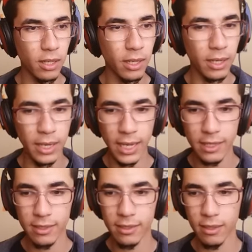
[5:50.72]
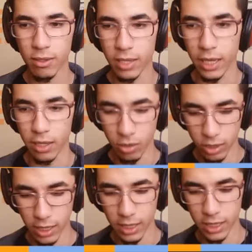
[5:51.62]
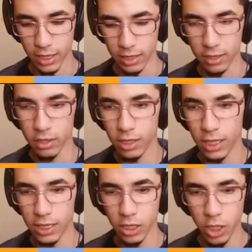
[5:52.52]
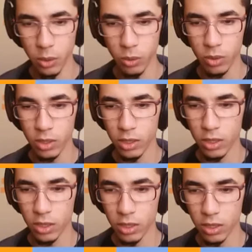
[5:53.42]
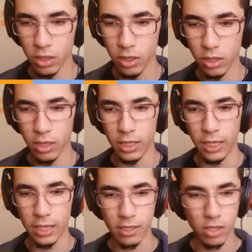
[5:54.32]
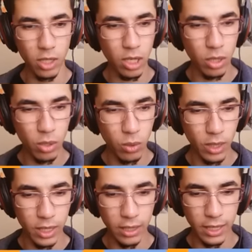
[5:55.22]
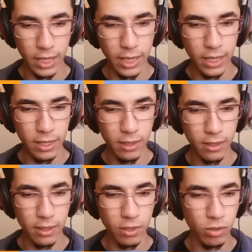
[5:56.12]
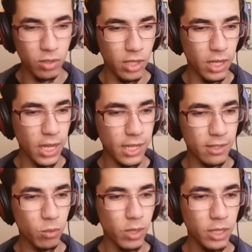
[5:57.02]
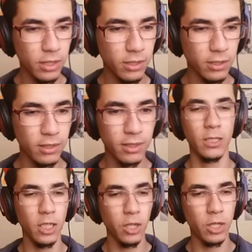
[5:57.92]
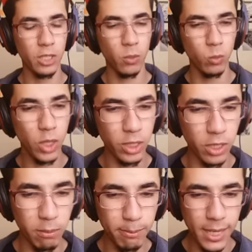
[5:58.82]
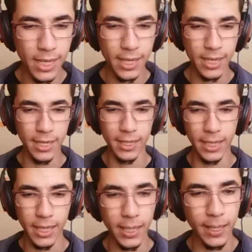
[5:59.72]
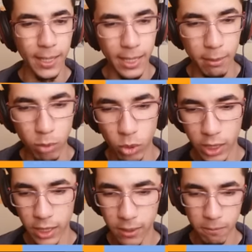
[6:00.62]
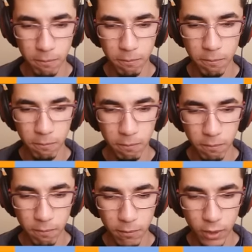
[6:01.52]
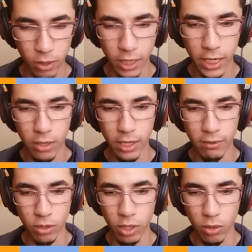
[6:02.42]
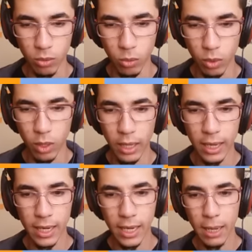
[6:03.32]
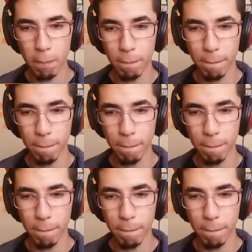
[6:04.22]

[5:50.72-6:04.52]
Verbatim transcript: Next, okay, who got a gun? Who got you? Yes, you. Okay, who's next one? You need to work your mind here, little boy. Okay, you have to go up,